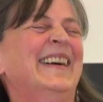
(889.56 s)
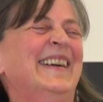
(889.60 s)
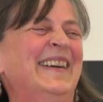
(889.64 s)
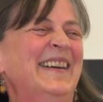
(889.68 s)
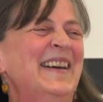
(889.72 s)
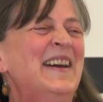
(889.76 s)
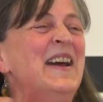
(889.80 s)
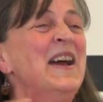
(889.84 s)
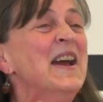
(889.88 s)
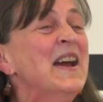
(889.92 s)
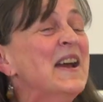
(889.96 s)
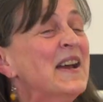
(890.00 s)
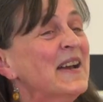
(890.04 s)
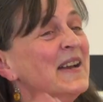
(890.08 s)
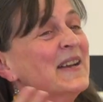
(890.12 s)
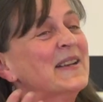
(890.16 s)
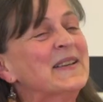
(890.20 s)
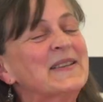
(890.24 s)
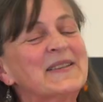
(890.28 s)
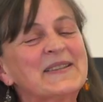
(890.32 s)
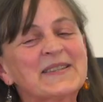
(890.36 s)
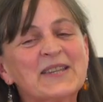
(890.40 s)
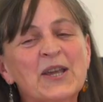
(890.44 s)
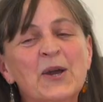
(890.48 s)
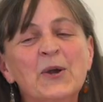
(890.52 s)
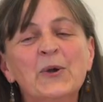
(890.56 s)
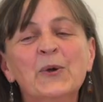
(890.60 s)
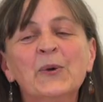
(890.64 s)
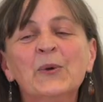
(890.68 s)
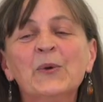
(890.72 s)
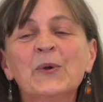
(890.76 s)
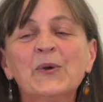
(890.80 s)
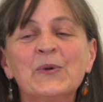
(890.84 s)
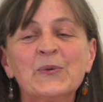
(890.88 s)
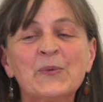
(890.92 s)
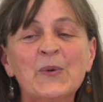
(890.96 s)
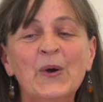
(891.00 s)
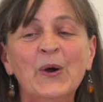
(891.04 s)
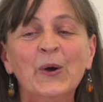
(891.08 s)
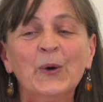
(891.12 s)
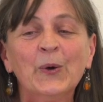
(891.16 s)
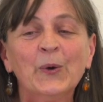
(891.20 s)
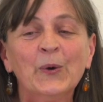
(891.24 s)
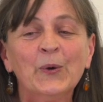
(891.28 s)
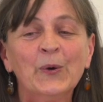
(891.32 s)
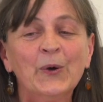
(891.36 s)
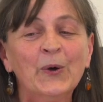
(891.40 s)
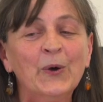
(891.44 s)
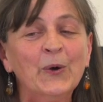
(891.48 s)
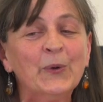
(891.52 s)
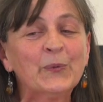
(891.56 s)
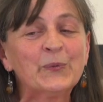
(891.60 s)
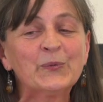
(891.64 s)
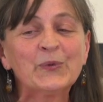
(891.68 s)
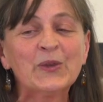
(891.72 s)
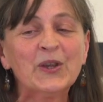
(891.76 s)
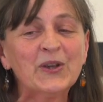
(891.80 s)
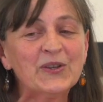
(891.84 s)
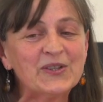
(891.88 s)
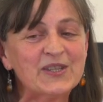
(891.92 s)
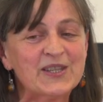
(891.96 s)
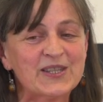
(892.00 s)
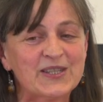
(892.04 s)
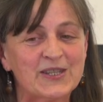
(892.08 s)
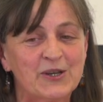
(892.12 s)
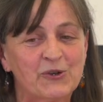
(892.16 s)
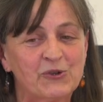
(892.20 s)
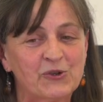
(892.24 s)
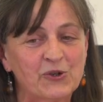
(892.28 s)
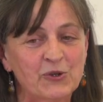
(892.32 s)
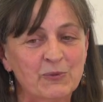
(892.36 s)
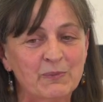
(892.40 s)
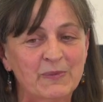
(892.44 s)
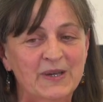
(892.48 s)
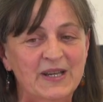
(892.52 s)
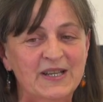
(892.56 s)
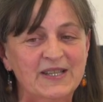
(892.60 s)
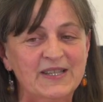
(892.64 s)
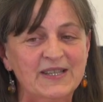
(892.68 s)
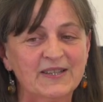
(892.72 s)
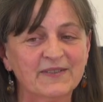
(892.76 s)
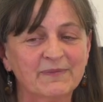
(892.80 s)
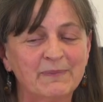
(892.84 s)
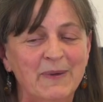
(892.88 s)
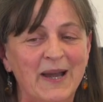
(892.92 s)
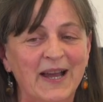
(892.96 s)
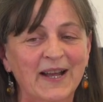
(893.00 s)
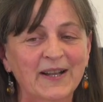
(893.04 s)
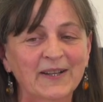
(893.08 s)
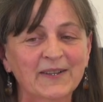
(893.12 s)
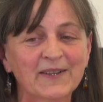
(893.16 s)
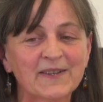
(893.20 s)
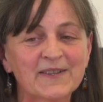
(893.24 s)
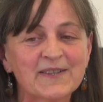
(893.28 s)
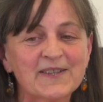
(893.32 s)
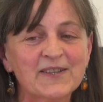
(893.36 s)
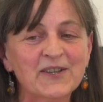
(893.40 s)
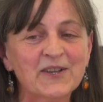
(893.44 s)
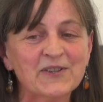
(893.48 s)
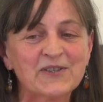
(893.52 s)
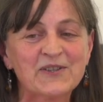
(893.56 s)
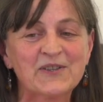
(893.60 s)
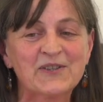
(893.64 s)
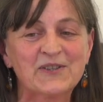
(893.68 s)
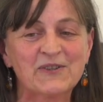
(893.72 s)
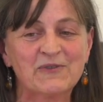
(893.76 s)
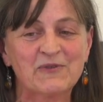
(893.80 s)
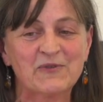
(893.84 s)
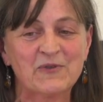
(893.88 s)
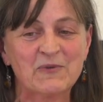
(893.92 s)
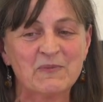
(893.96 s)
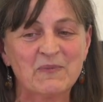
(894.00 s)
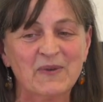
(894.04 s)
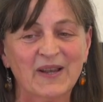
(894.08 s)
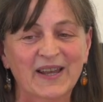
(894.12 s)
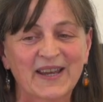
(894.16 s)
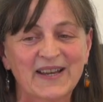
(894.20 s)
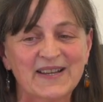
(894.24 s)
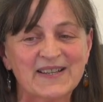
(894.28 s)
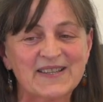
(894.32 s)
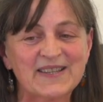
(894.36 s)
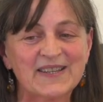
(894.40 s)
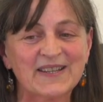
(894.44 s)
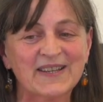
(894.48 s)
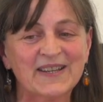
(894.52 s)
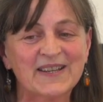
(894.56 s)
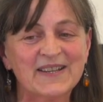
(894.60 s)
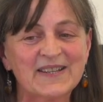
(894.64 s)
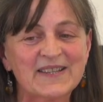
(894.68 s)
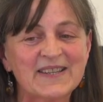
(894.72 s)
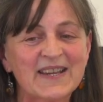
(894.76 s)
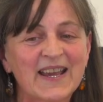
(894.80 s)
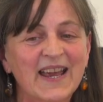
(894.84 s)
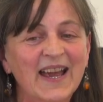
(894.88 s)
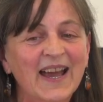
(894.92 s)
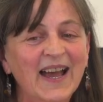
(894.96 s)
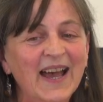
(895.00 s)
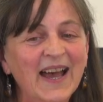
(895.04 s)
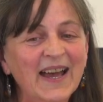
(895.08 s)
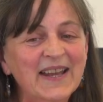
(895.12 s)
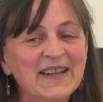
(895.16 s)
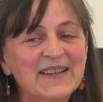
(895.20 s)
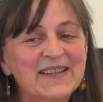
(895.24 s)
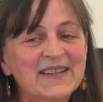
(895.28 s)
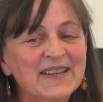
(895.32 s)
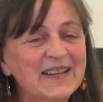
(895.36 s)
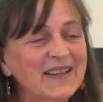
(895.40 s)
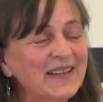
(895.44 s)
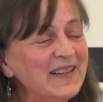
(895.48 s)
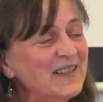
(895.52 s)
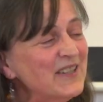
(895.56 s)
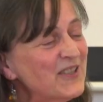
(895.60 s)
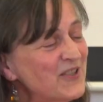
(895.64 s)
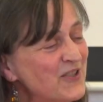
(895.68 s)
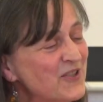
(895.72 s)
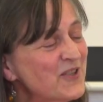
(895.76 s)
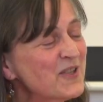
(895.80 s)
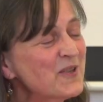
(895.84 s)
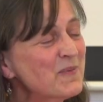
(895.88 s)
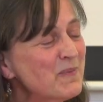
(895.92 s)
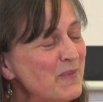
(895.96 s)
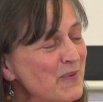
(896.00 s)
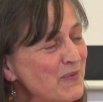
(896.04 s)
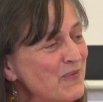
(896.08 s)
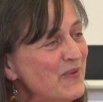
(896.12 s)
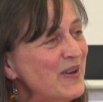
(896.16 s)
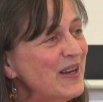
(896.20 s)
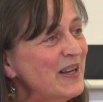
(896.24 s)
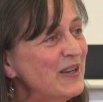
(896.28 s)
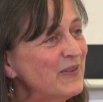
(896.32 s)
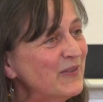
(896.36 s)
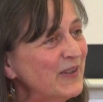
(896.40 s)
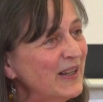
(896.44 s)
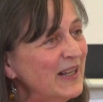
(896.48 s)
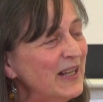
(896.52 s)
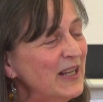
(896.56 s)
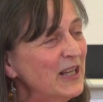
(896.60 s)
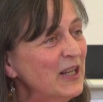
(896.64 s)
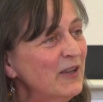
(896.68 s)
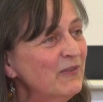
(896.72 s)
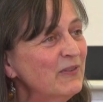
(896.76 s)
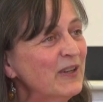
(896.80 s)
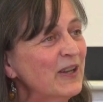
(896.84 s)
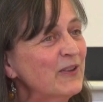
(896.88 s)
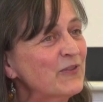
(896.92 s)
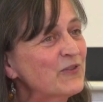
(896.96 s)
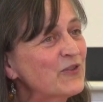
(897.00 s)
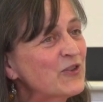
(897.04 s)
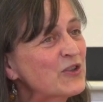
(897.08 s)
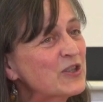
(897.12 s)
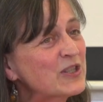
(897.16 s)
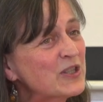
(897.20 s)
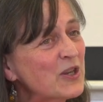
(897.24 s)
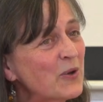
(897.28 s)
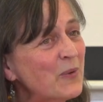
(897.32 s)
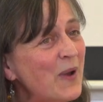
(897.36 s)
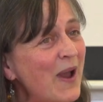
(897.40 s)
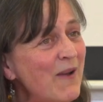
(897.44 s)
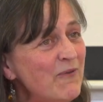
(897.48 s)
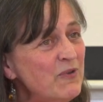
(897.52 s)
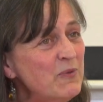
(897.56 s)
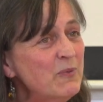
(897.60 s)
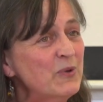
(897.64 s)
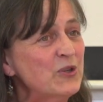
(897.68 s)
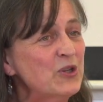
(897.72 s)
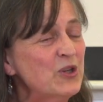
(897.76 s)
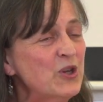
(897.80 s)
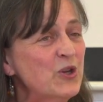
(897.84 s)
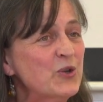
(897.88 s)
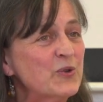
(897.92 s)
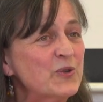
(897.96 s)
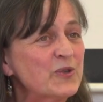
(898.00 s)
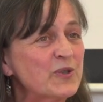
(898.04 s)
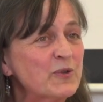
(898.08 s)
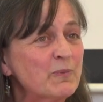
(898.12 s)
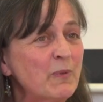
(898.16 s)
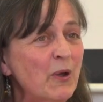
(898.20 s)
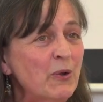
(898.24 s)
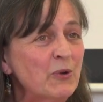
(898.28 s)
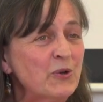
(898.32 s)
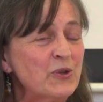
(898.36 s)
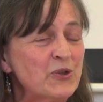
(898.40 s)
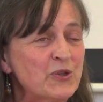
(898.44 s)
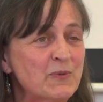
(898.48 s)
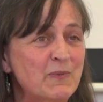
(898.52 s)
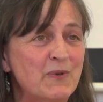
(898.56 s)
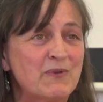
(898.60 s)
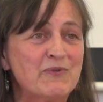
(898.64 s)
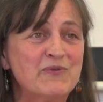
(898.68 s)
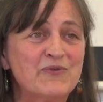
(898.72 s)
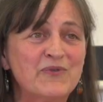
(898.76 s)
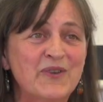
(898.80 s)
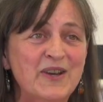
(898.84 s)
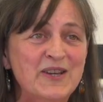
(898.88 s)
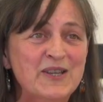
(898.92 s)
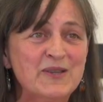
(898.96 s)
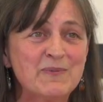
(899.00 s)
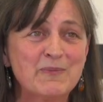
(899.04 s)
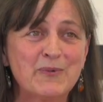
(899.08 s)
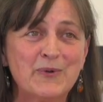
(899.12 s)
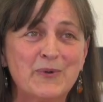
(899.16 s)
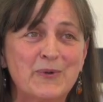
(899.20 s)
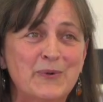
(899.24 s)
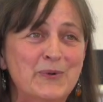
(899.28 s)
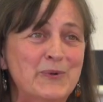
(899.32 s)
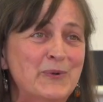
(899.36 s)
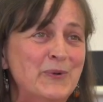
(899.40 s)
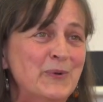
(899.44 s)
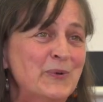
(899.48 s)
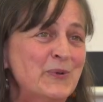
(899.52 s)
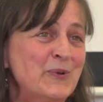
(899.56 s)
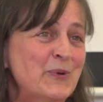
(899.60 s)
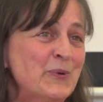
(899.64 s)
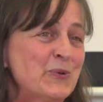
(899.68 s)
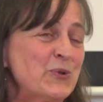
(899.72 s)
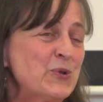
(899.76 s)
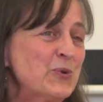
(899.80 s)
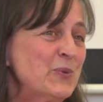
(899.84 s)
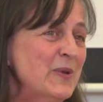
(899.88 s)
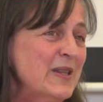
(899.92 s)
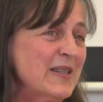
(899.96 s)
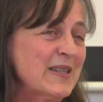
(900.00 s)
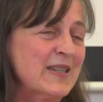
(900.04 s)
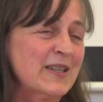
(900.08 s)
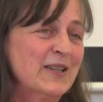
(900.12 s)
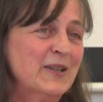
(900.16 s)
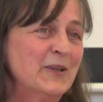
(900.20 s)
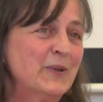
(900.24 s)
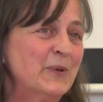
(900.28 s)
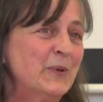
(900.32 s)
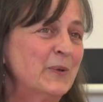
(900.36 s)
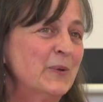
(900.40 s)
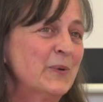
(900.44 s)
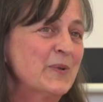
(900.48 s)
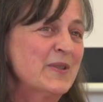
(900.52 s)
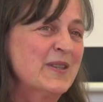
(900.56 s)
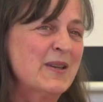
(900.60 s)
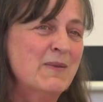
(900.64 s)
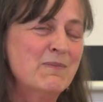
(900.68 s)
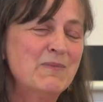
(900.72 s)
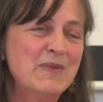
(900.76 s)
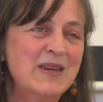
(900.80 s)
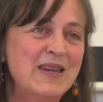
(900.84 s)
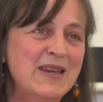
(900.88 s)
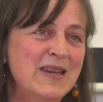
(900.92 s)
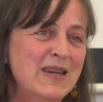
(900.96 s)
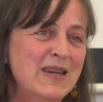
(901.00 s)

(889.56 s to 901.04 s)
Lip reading: enough. So lots of social media pals, lots of different places. And it's just been really, really lovely. And so everybody who's spoken to me on Facebook or Twitter or sent me